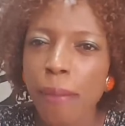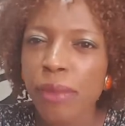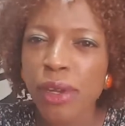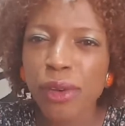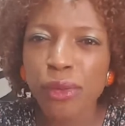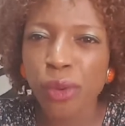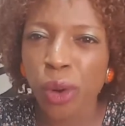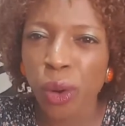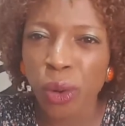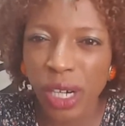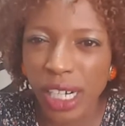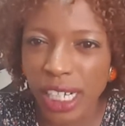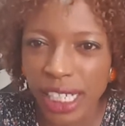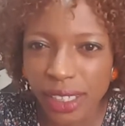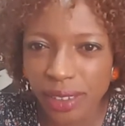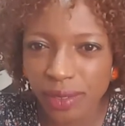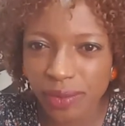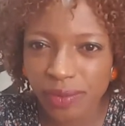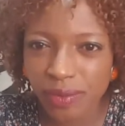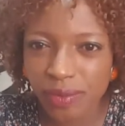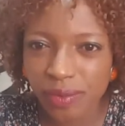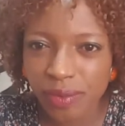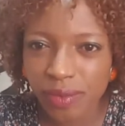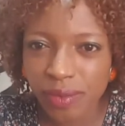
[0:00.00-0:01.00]
me wrongly.
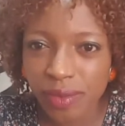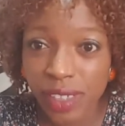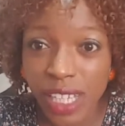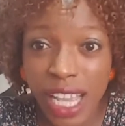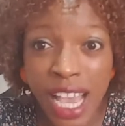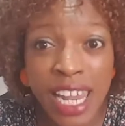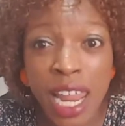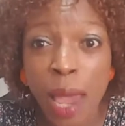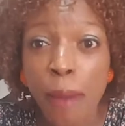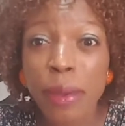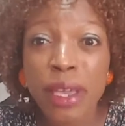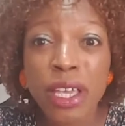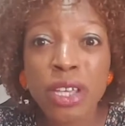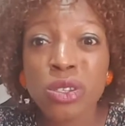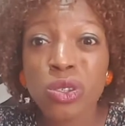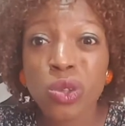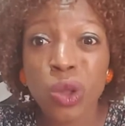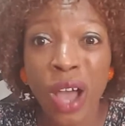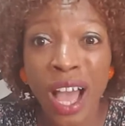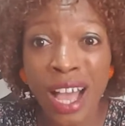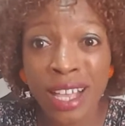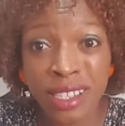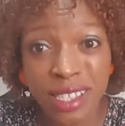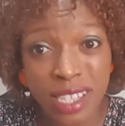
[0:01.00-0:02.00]
And I begin
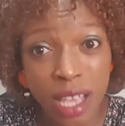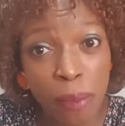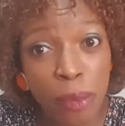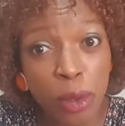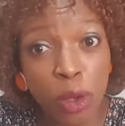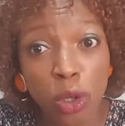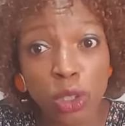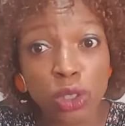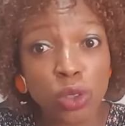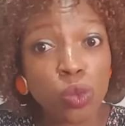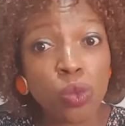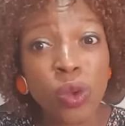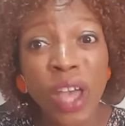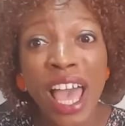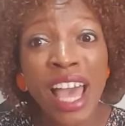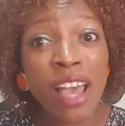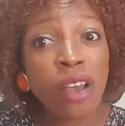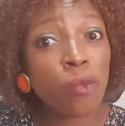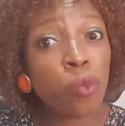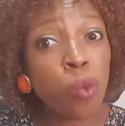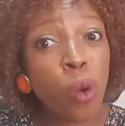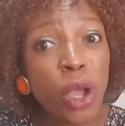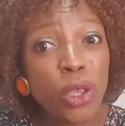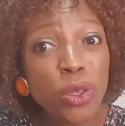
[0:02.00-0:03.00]
to answer, because
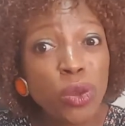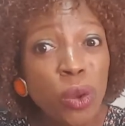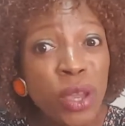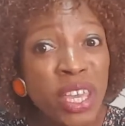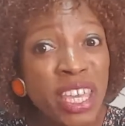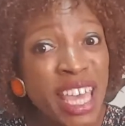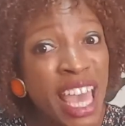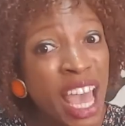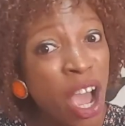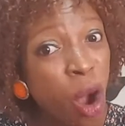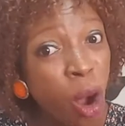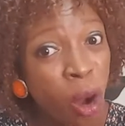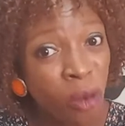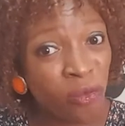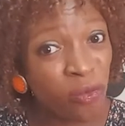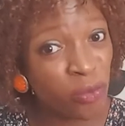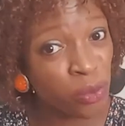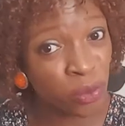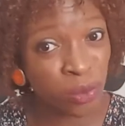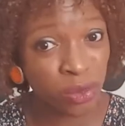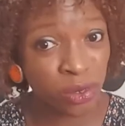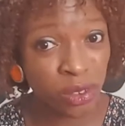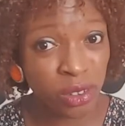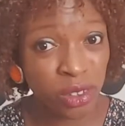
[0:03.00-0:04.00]
what you hear
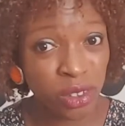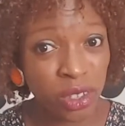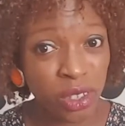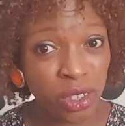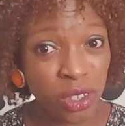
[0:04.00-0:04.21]
often,